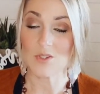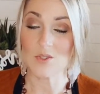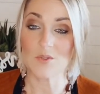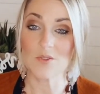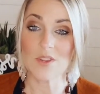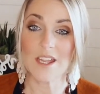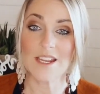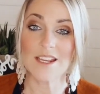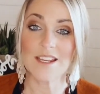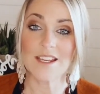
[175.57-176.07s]
Do
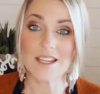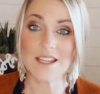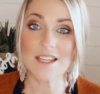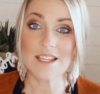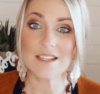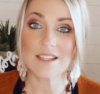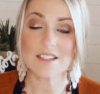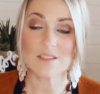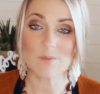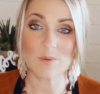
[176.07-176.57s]
they
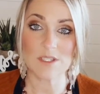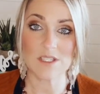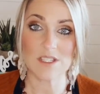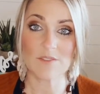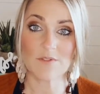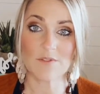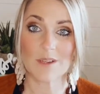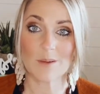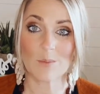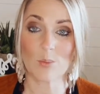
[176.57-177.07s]
need
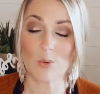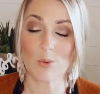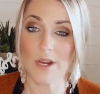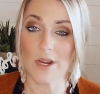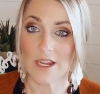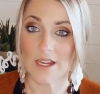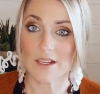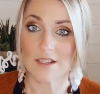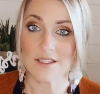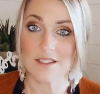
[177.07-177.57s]
specific
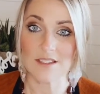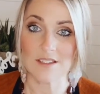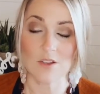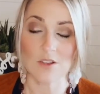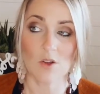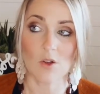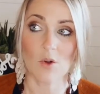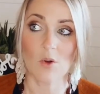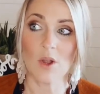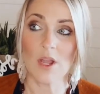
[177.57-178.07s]
breaks?
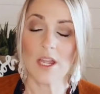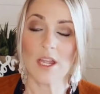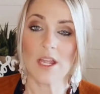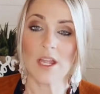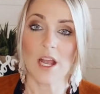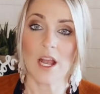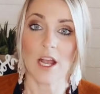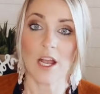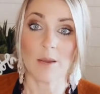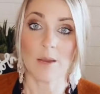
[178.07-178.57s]
So
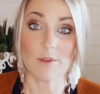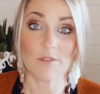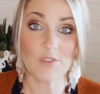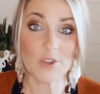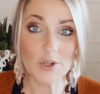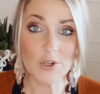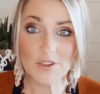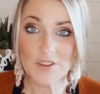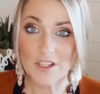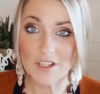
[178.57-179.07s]

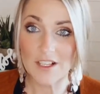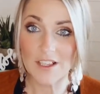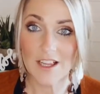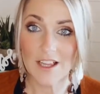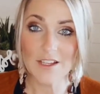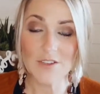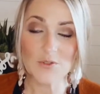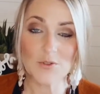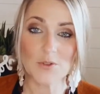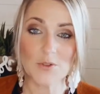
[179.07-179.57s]
if you're in the
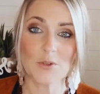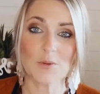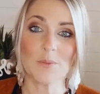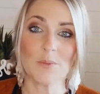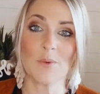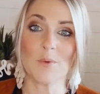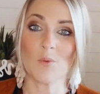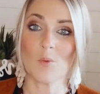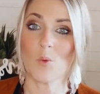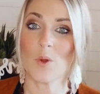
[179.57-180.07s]

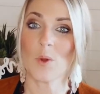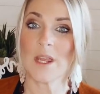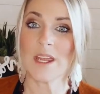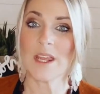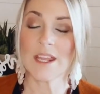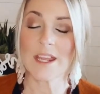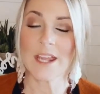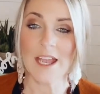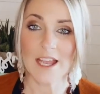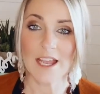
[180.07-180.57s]
classroom,
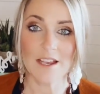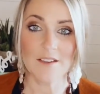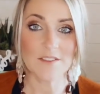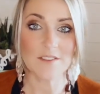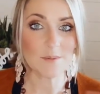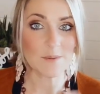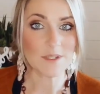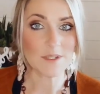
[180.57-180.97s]
we have